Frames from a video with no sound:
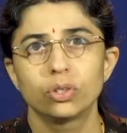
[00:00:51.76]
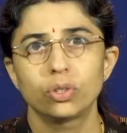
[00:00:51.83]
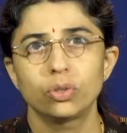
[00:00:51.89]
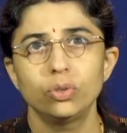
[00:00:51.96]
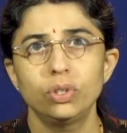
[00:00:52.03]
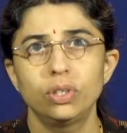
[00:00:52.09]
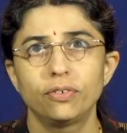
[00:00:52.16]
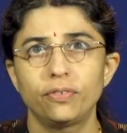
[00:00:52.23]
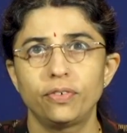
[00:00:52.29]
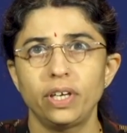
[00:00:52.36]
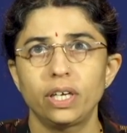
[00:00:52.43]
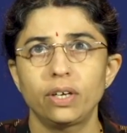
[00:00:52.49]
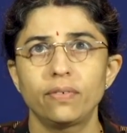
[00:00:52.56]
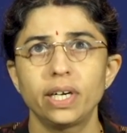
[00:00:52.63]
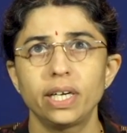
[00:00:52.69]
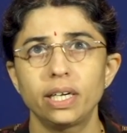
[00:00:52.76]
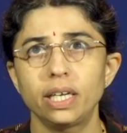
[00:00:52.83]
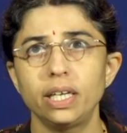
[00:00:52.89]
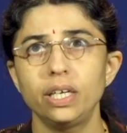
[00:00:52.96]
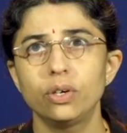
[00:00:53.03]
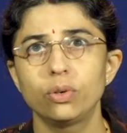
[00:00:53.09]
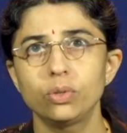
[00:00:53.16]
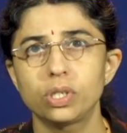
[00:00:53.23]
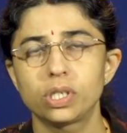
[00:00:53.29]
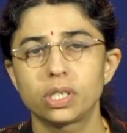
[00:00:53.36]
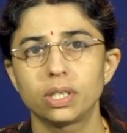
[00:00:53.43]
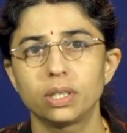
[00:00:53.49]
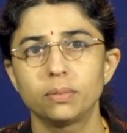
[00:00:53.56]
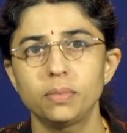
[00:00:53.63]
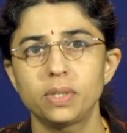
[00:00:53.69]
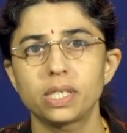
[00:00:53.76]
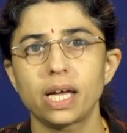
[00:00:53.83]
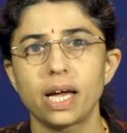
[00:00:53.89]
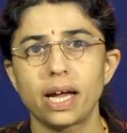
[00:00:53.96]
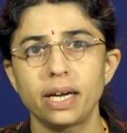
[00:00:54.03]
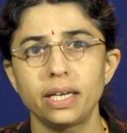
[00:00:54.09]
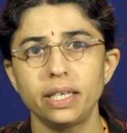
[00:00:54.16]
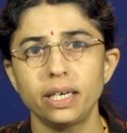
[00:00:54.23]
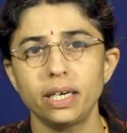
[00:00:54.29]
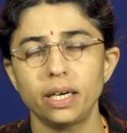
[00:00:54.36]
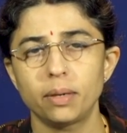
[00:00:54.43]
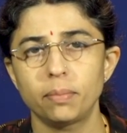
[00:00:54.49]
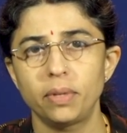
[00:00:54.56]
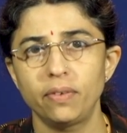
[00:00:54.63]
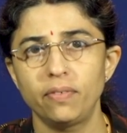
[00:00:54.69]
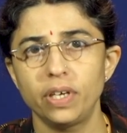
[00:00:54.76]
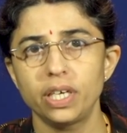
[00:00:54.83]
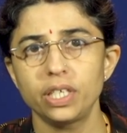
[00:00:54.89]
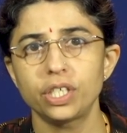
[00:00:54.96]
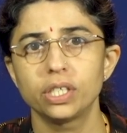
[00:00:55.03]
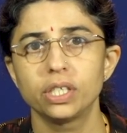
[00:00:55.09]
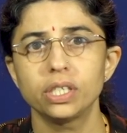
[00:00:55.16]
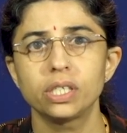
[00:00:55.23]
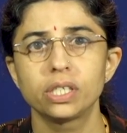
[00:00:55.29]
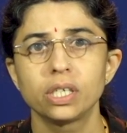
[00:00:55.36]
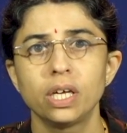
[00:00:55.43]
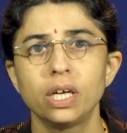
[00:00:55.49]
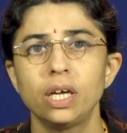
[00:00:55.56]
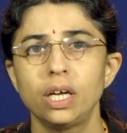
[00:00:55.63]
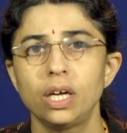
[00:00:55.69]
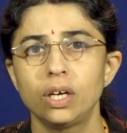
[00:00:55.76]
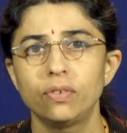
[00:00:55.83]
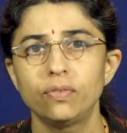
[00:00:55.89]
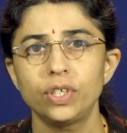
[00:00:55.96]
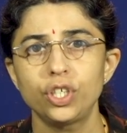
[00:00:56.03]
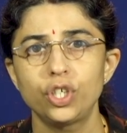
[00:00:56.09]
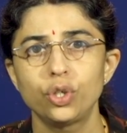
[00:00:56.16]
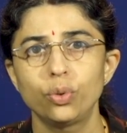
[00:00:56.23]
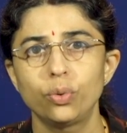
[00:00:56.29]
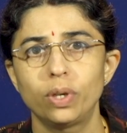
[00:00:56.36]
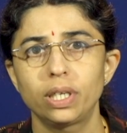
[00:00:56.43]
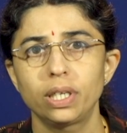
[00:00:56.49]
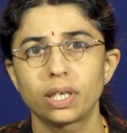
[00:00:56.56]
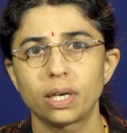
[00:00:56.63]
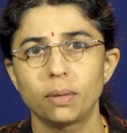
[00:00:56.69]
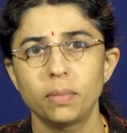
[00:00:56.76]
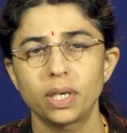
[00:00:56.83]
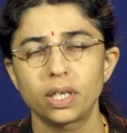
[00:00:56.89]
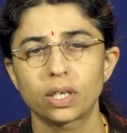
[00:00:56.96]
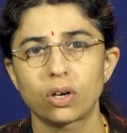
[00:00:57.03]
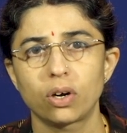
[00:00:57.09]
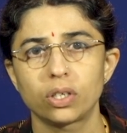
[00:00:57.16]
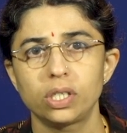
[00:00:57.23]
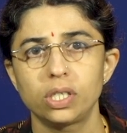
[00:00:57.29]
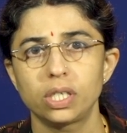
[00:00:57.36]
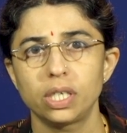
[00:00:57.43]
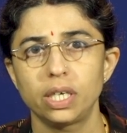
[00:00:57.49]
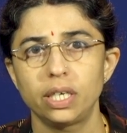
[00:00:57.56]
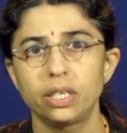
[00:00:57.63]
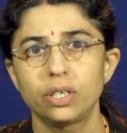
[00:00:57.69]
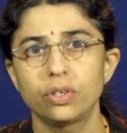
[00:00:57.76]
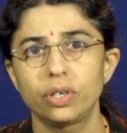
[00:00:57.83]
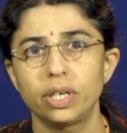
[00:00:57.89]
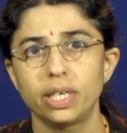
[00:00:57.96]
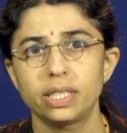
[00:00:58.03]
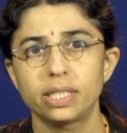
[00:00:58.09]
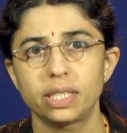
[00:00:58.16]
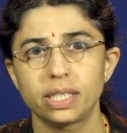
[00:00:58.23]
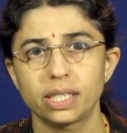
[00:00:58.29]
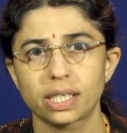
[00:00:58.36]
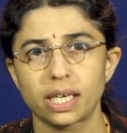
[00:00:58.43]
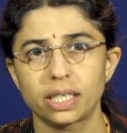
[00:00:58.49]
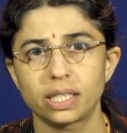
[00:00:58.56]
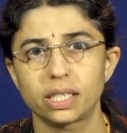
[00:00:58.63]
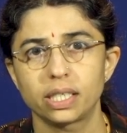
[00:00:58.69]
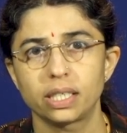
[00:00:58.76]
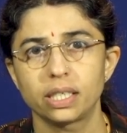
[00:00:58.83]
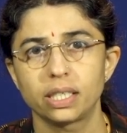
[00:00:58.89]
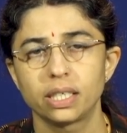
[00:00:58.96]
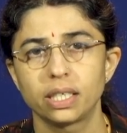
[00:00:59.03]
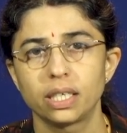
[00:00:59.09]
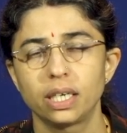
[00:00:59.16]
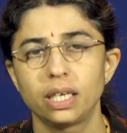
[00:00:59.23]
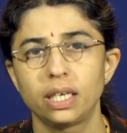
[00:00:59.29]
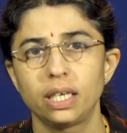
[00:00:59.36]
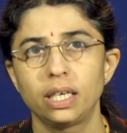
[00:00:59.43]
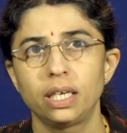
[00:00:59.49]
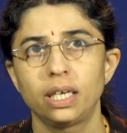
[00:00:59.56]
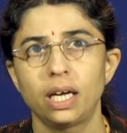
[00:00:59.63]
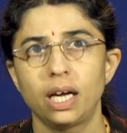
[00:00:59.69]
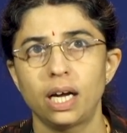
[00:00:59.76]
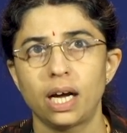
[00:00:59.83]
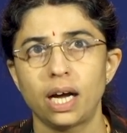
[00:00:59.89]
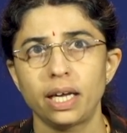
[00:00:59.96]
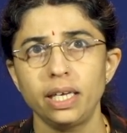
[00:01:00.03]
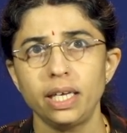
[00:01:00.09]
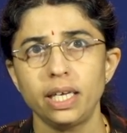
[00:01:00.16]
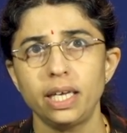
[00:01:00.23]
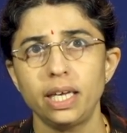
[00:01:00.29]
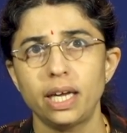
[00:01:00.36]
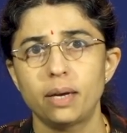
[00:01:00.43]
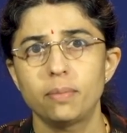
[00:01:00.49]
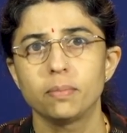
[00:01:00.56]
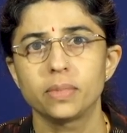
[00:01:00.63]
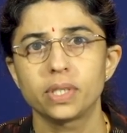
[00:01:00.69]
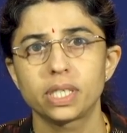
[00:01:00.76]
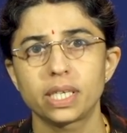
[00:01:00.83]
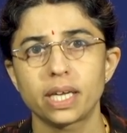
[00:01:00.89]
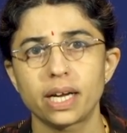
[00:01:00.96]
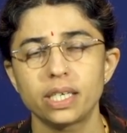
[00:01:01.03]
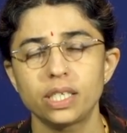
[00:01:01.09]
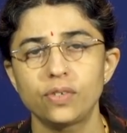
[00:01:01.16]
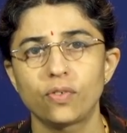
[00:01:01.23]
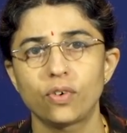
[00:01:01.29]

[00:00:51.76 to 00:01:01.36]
through the frequently used terms and their abbreviations which you will come across in today's discussion. IEM stands